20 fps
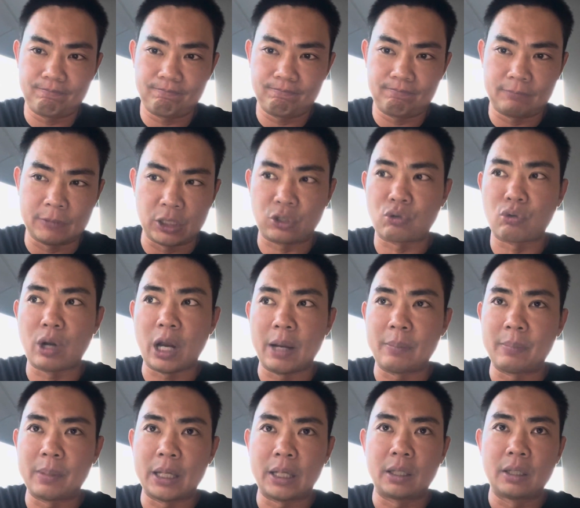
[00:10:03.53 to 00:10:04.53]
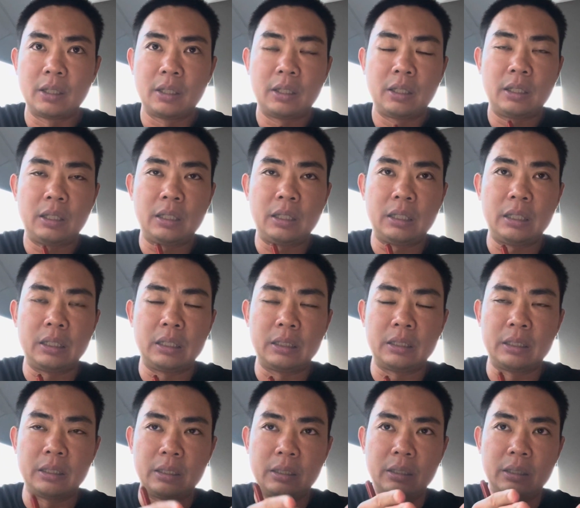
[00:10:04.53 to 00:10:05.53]
described that
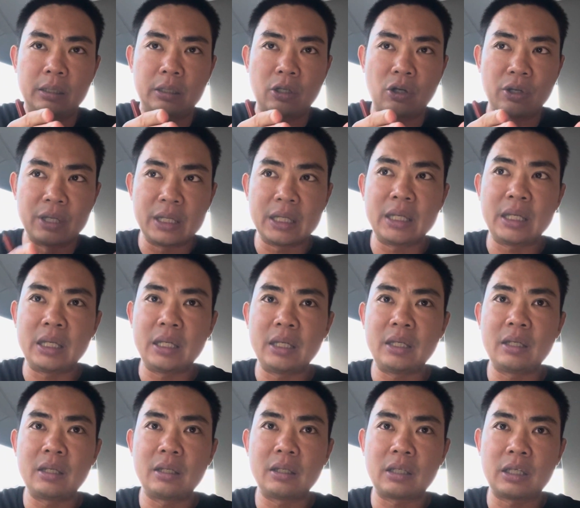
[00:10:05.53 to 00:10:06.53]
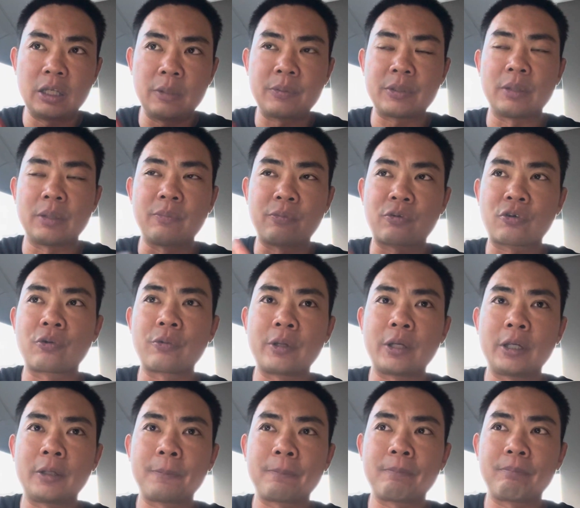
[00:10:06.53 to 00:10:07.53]
your knee keeps
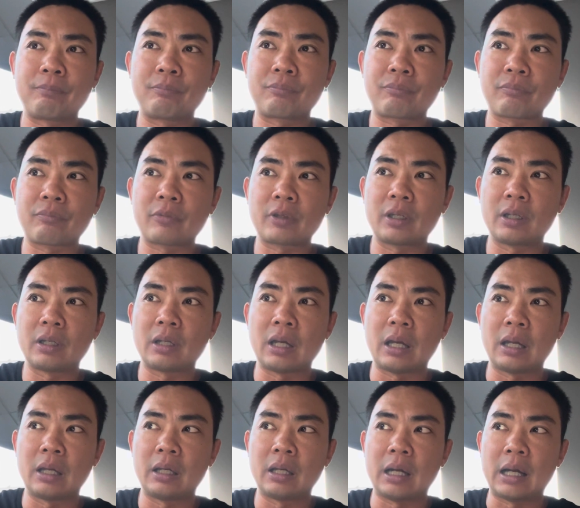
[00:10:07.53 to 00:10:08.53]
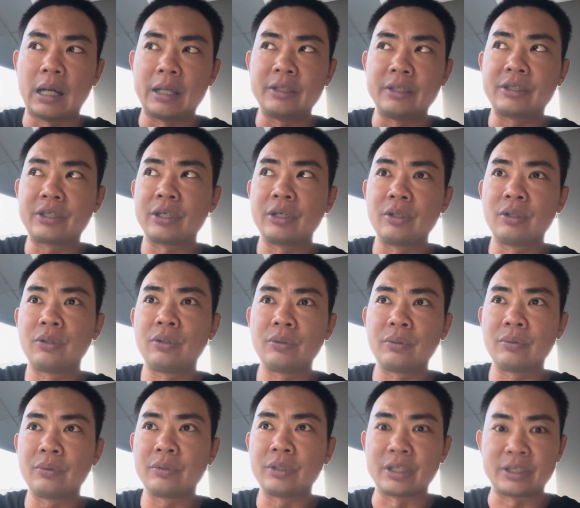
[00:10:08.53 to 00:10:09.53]
improving until
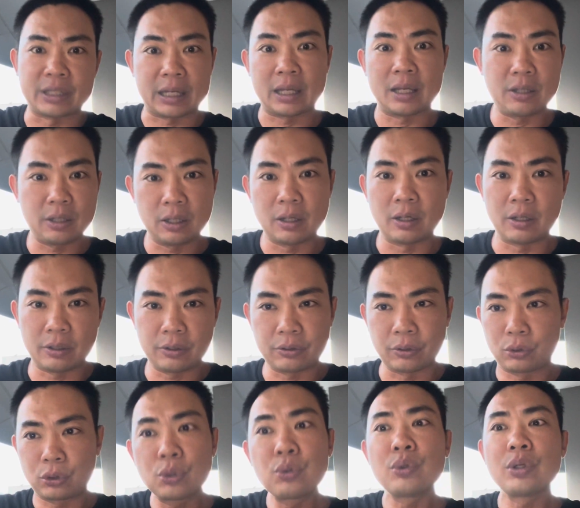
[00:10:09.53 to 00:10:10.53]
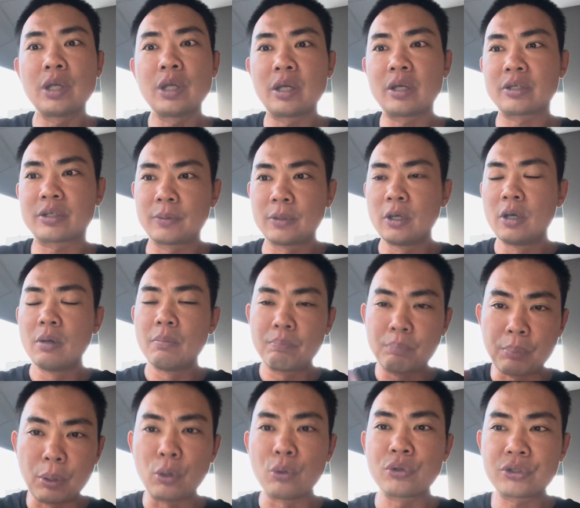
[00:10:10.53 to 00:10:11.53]
the second year. So 2 years
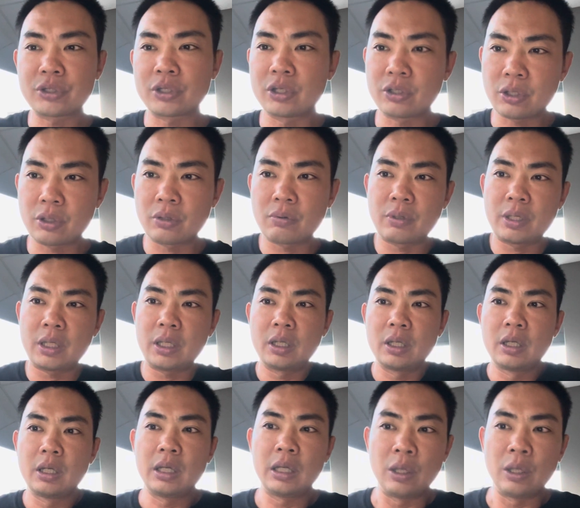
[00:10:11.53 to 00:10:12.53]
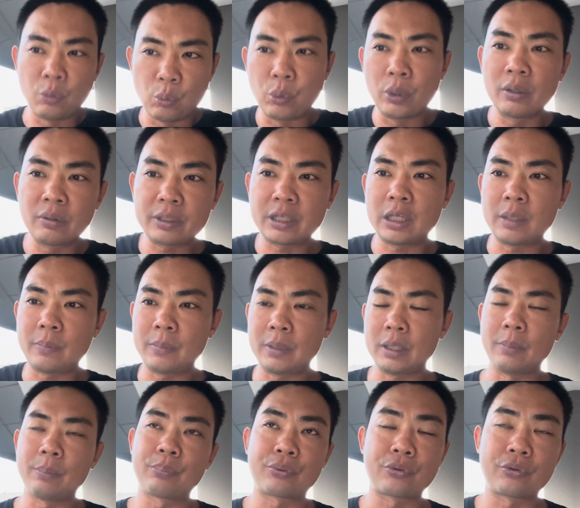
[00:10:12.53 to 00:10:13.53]
post surgery, it will keep
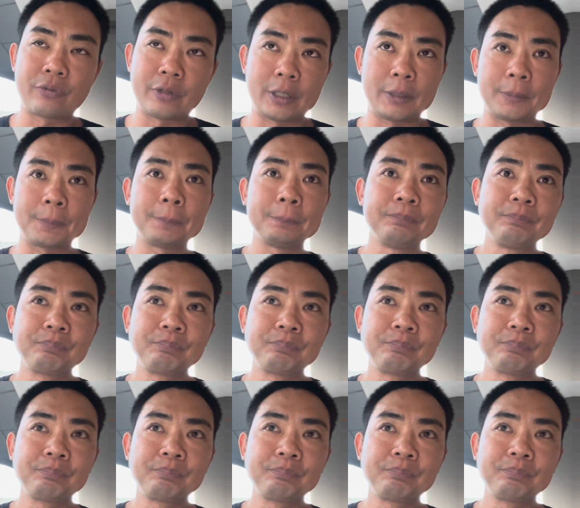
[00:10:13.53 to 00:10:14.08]
improving.